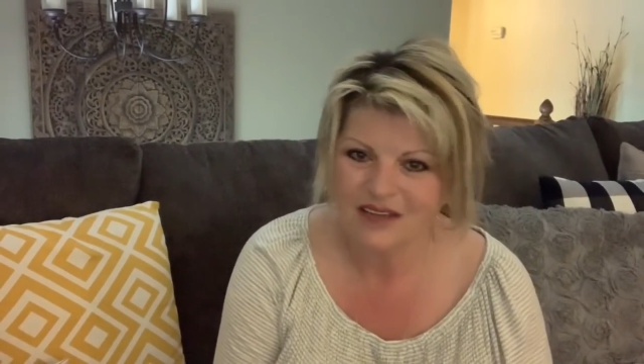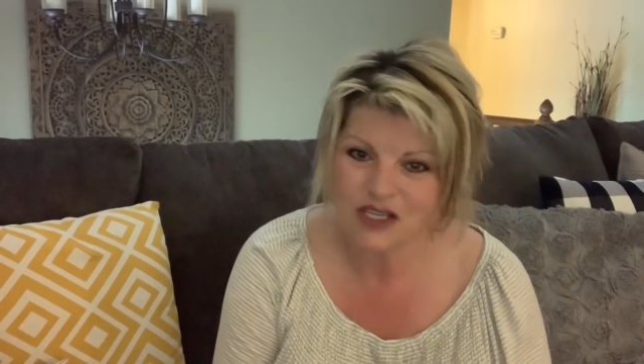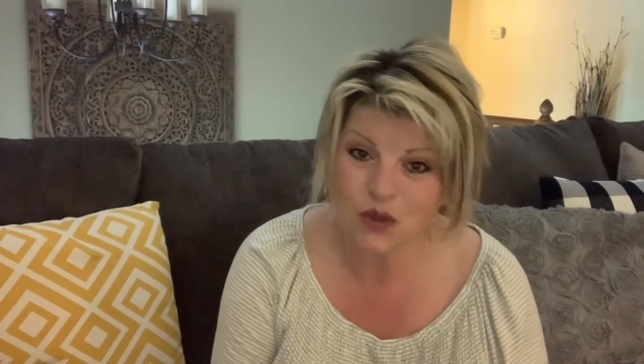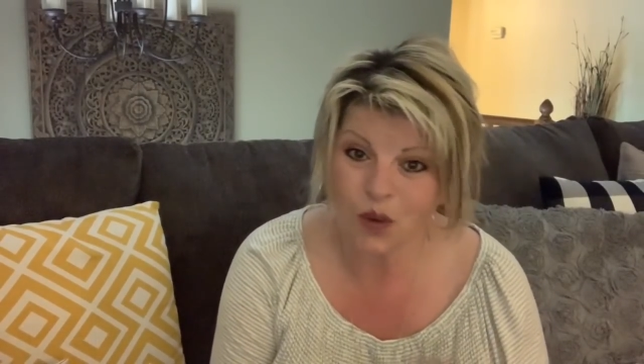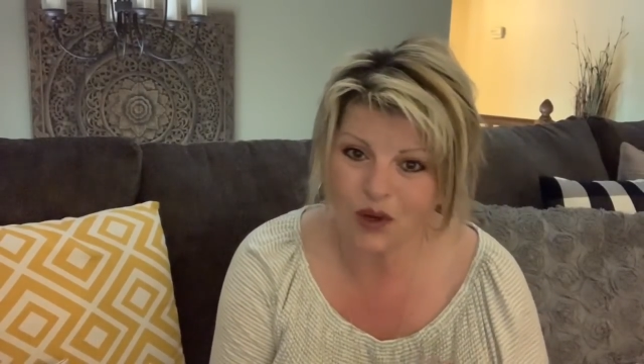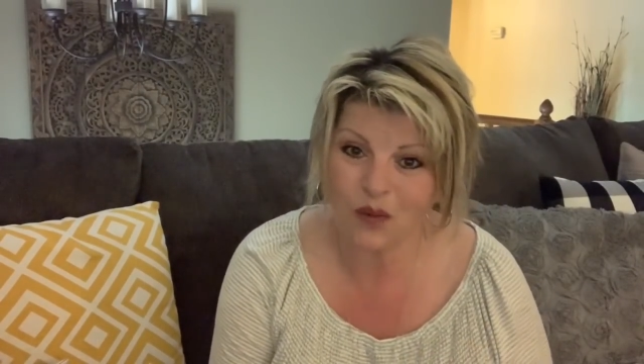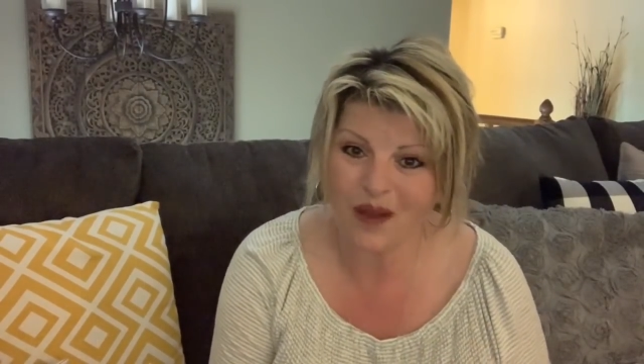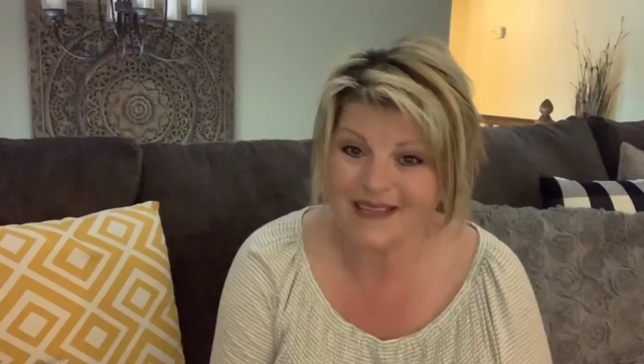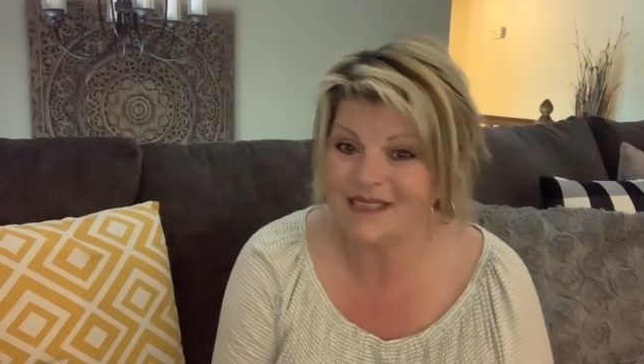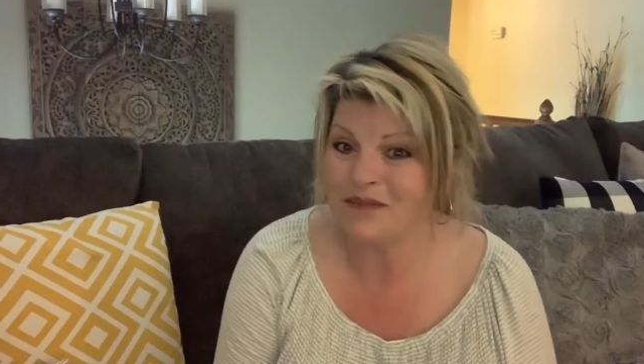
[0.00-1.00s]
squirrel
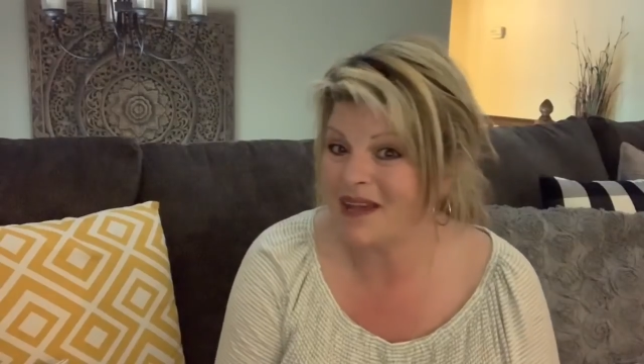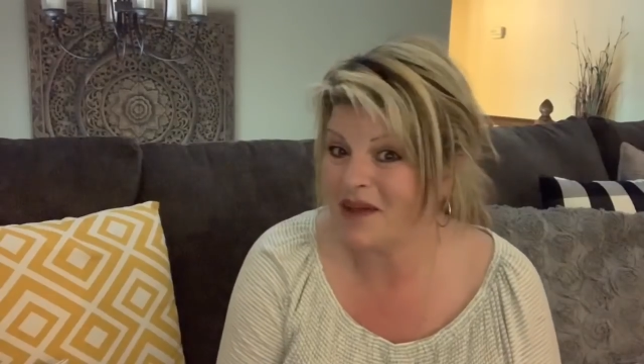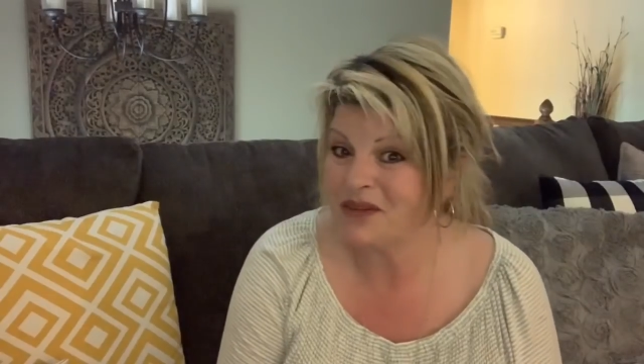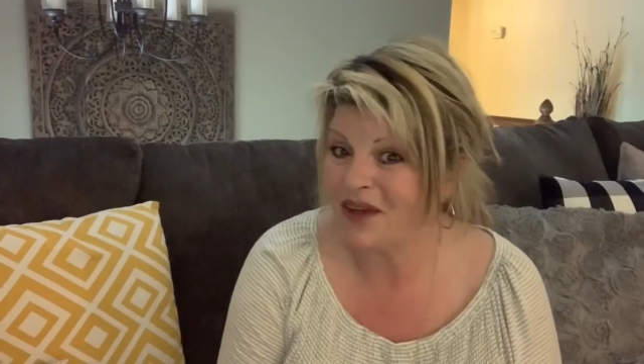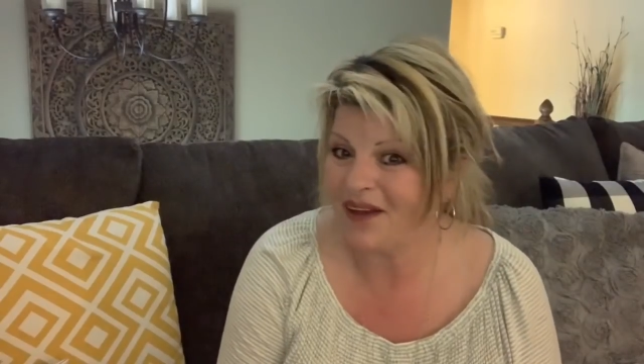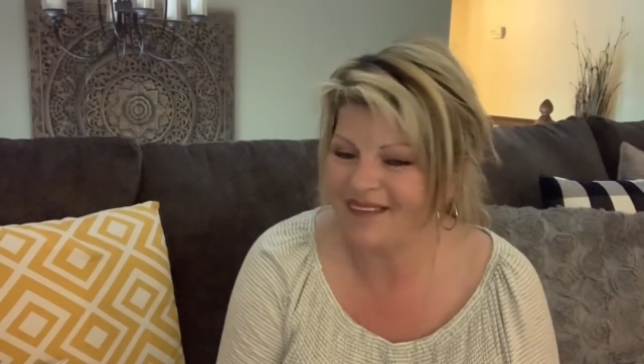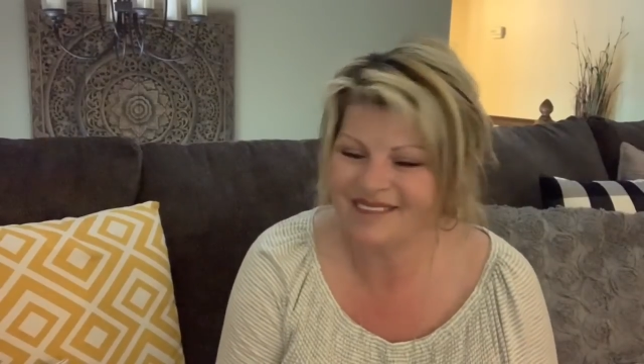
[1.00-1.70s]
away sometimes, huh?